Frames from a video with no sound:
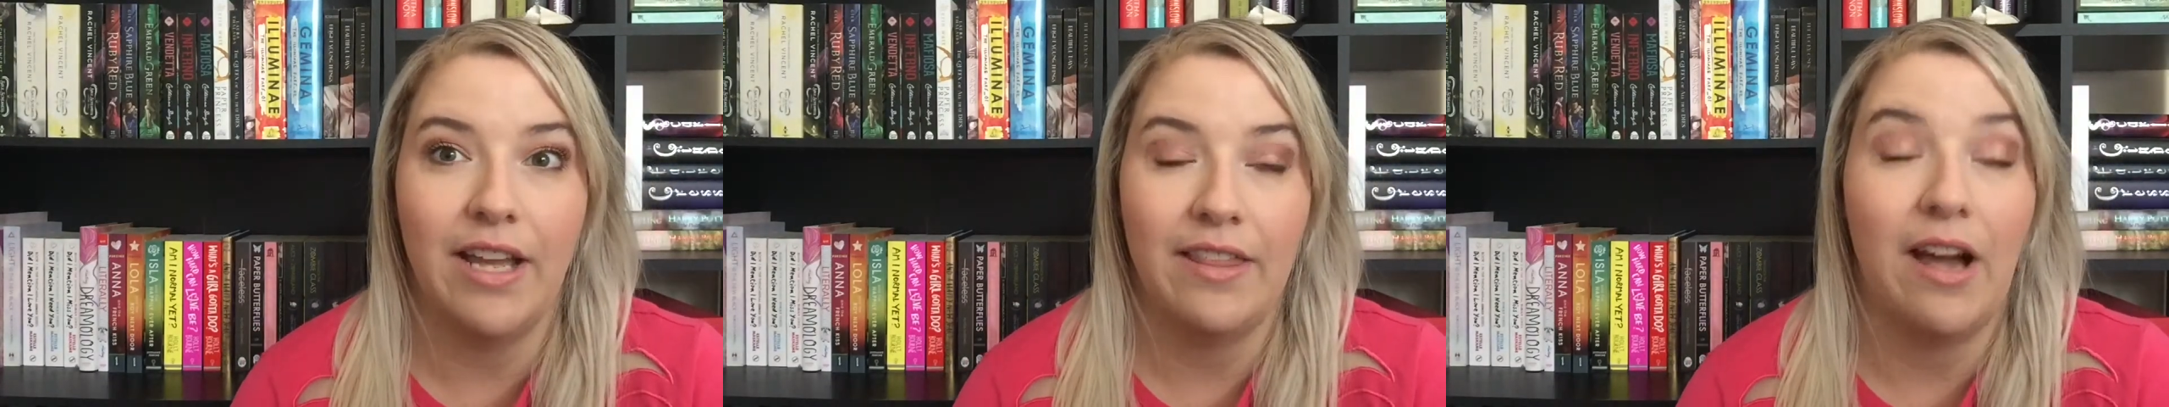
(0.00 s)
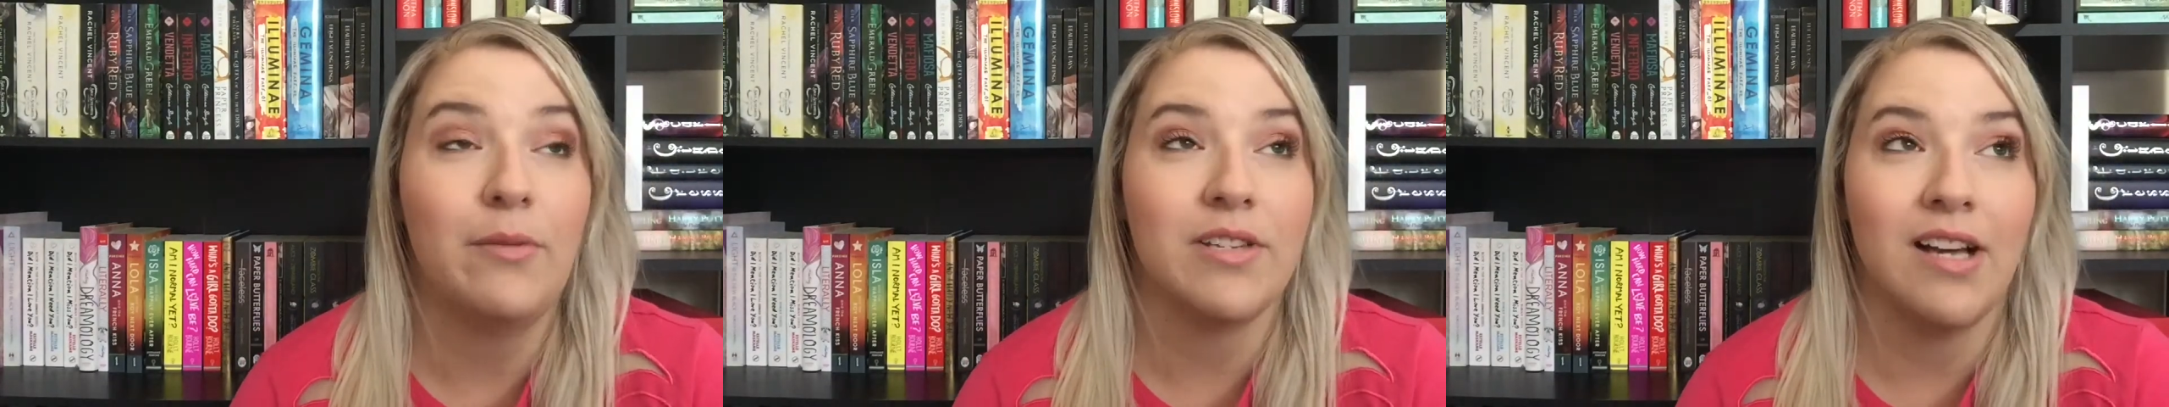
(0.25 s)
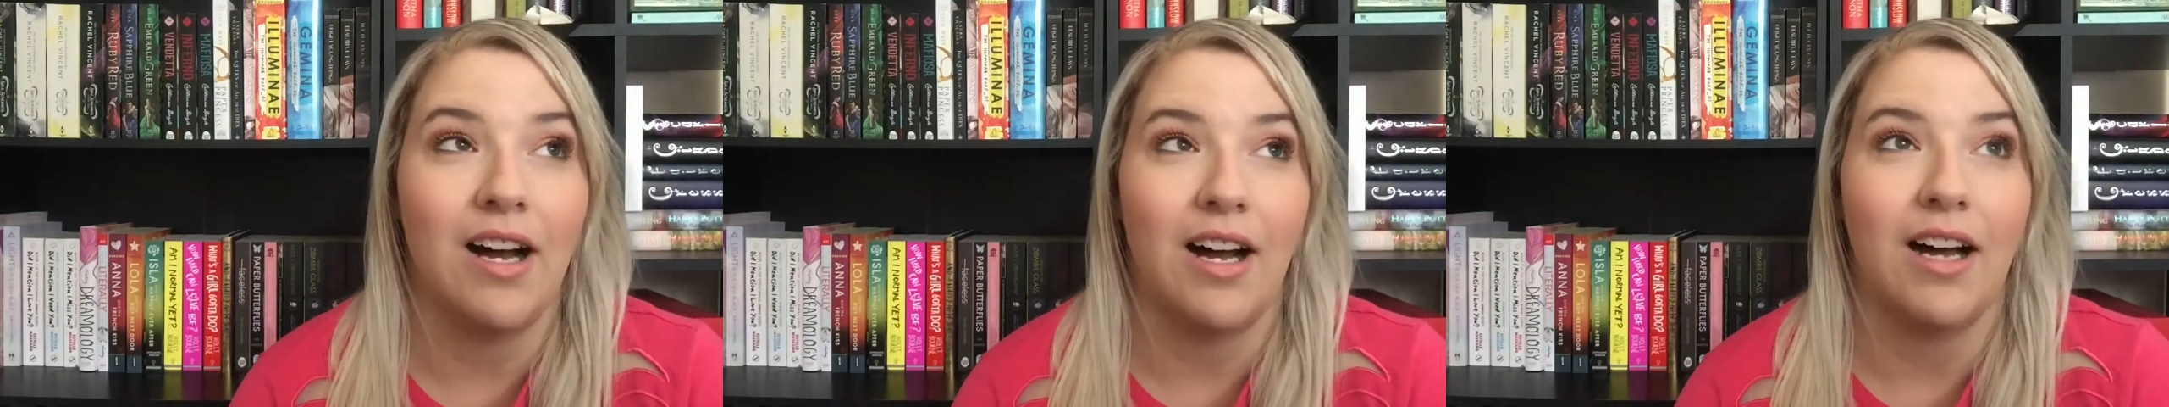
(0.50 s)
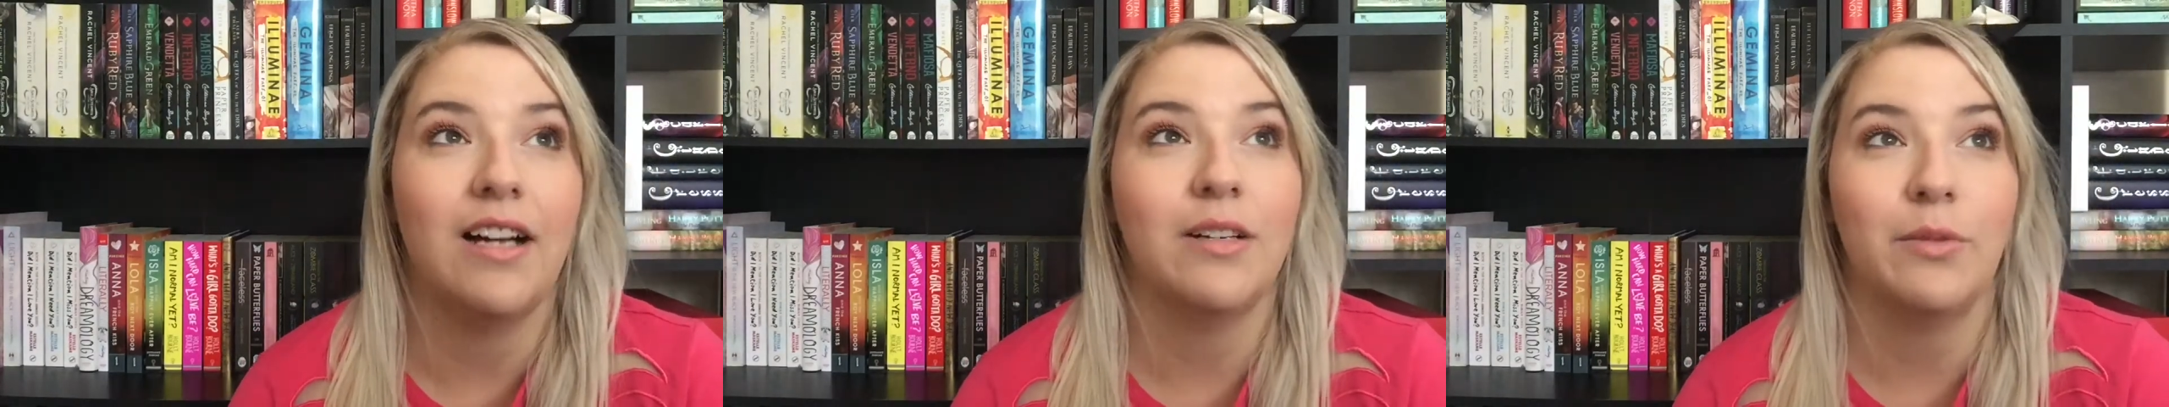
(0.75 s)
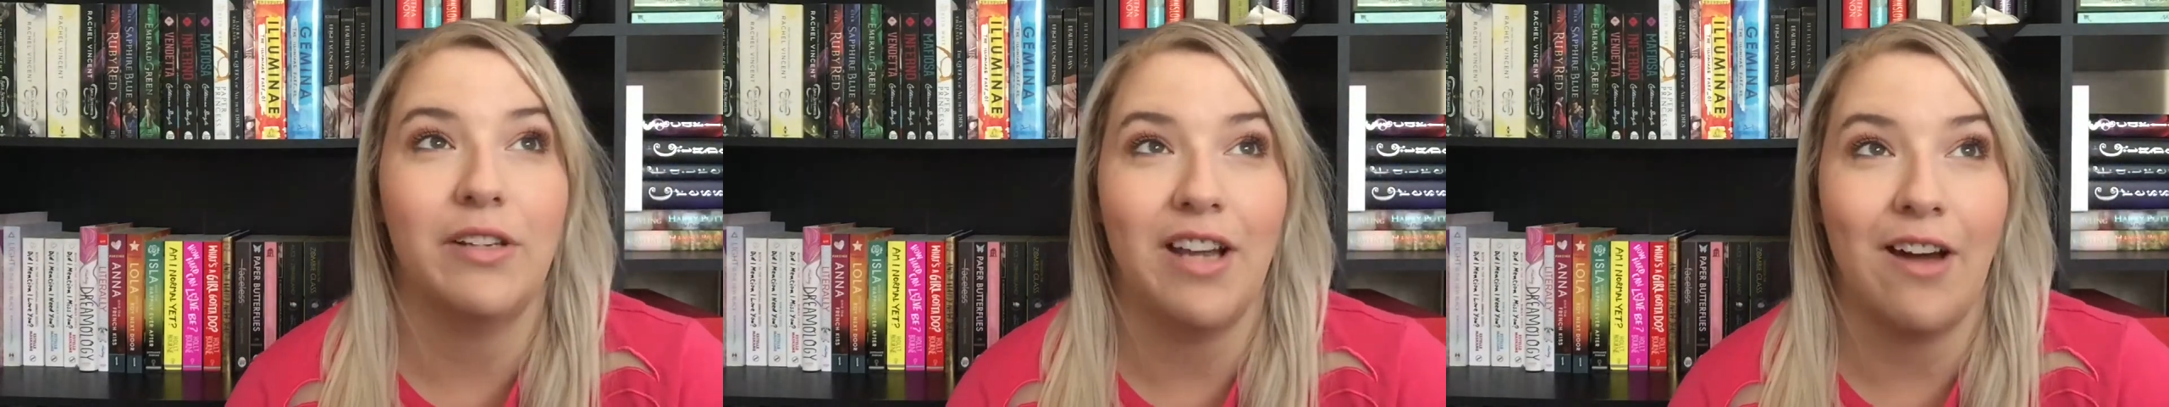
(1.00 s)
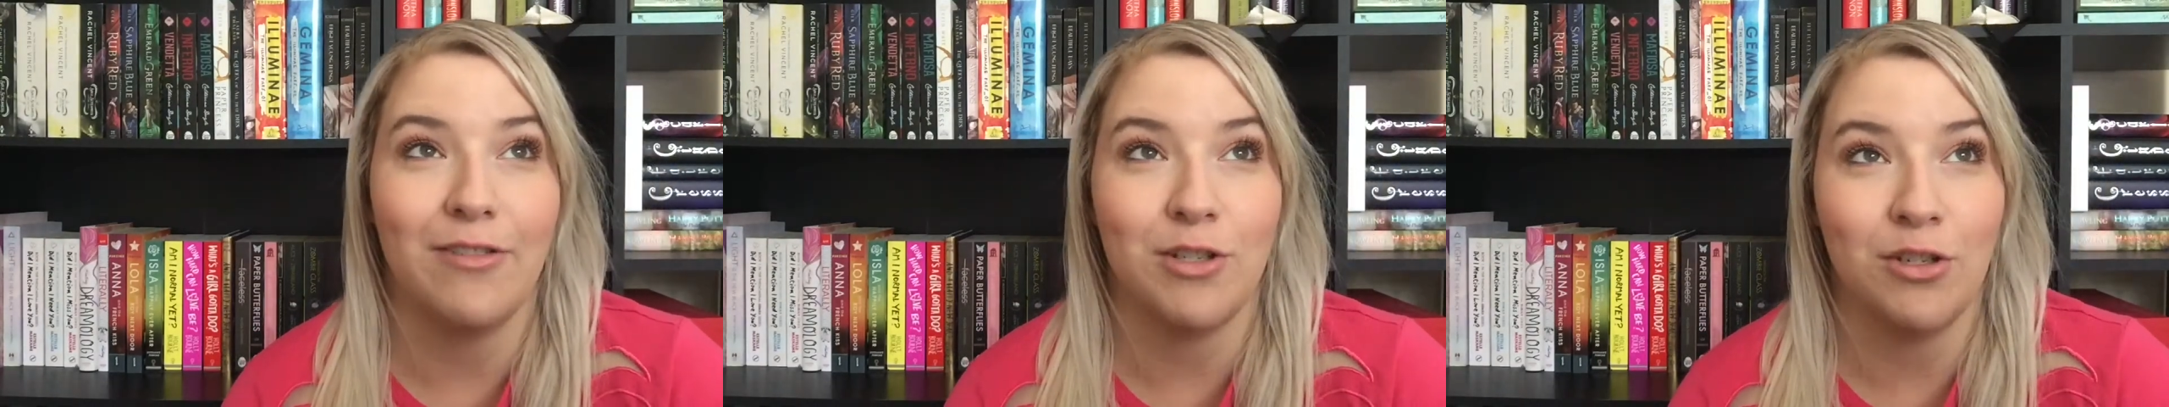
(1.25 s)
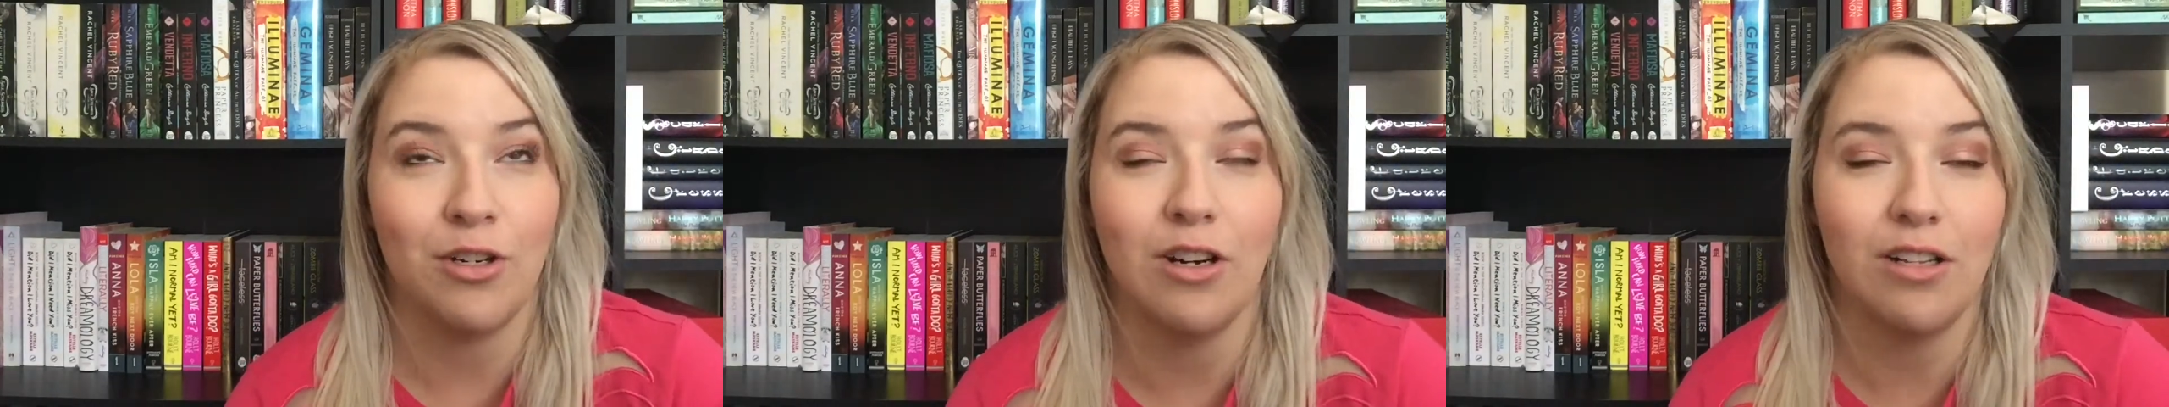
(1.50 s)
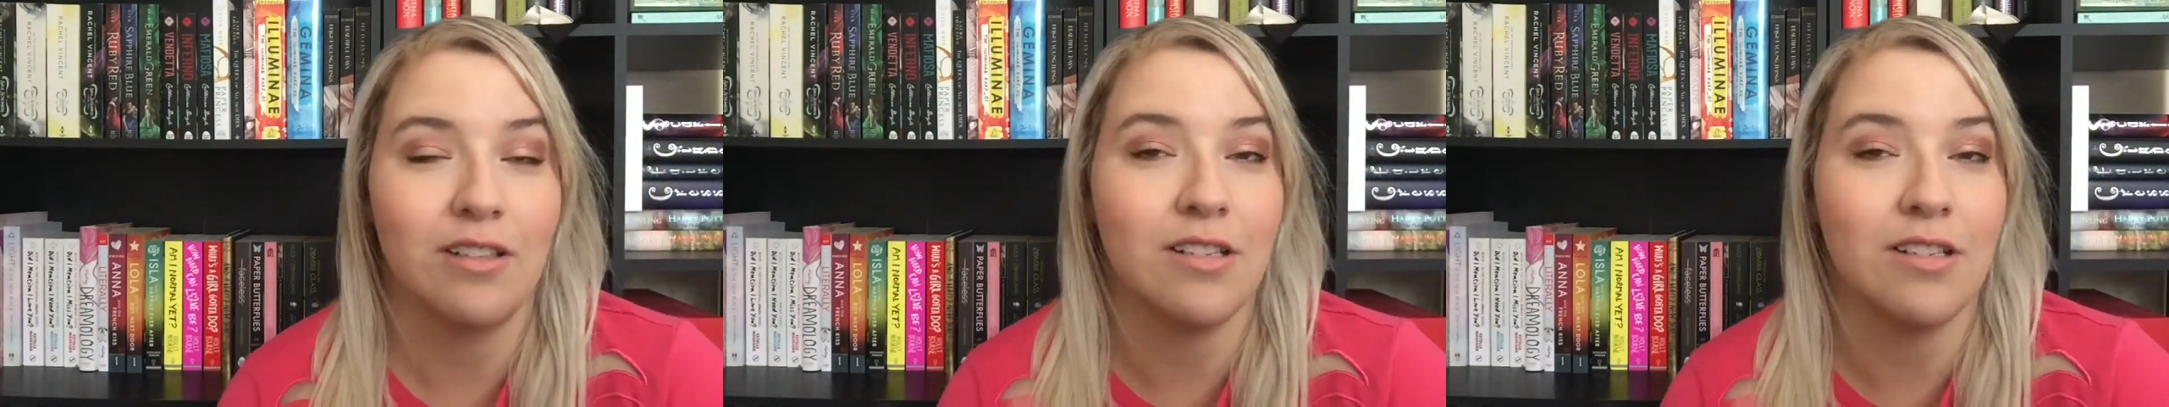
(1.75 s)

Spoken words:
and that was hard when you have a two-year-old